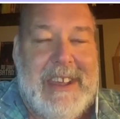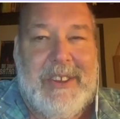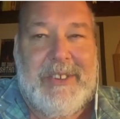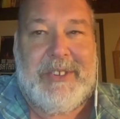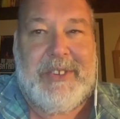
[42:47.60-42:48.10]

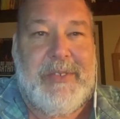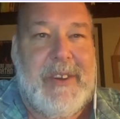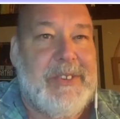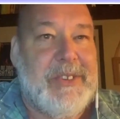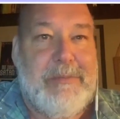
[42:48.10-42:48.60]
And this is
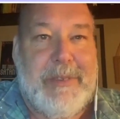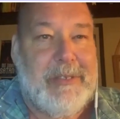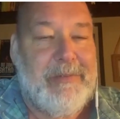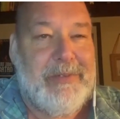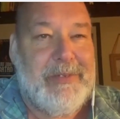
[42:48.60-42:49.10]
very
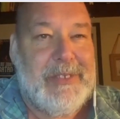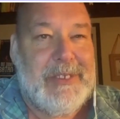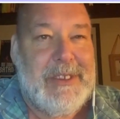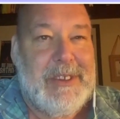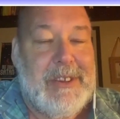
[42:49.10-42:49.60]
simple.
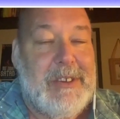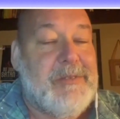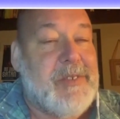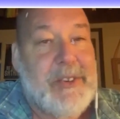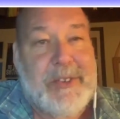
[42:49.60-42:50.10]

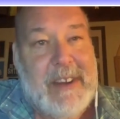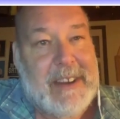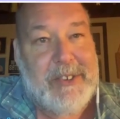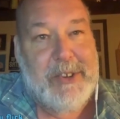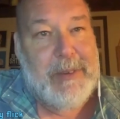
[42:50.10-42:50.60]
First
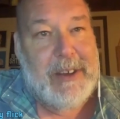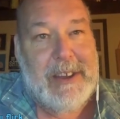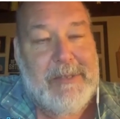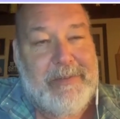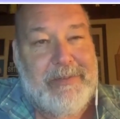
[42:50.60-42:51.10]
record you
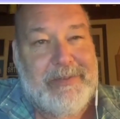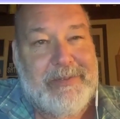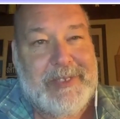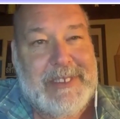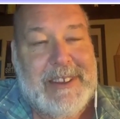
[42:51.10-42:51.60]
bought,
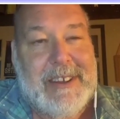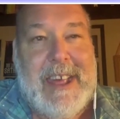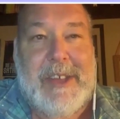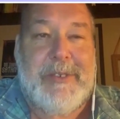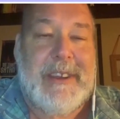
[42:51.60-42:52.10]

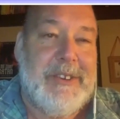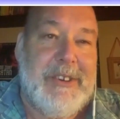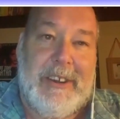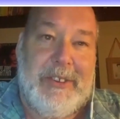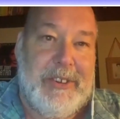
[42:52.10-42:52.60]
last record
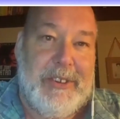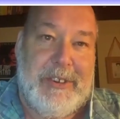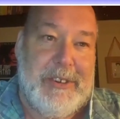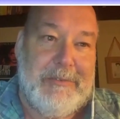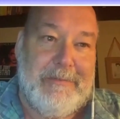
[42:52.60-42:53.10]
you listened
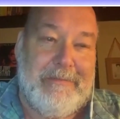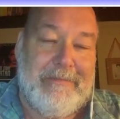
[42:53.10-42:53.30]
to.